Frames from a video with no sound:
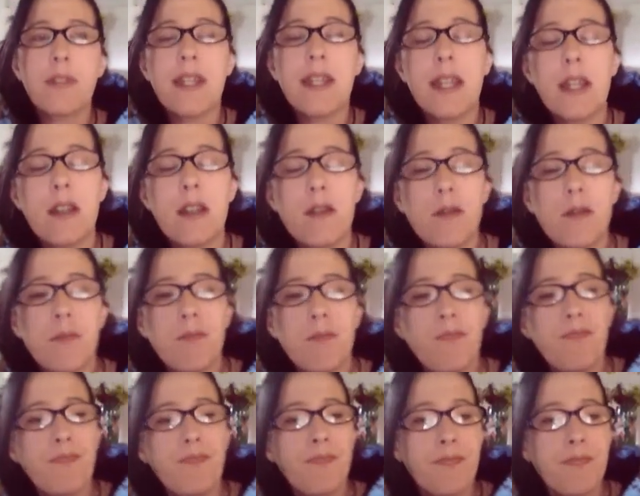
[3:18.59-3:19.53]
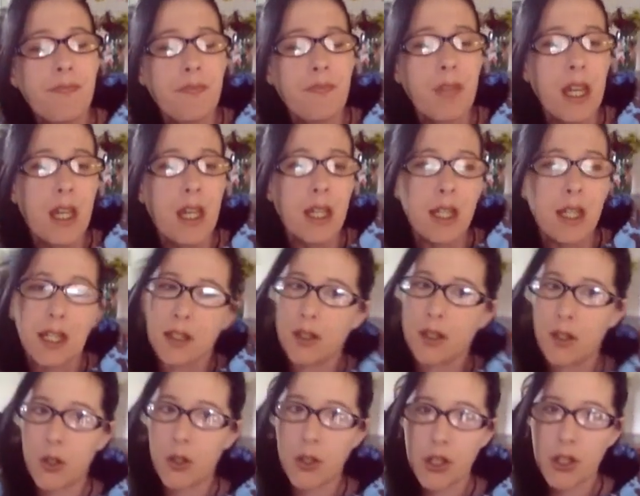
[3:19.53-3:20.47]
him get to
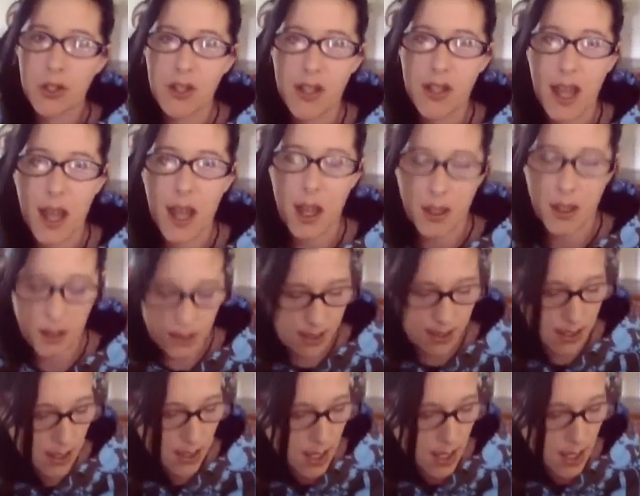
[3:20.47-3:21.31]
know your scent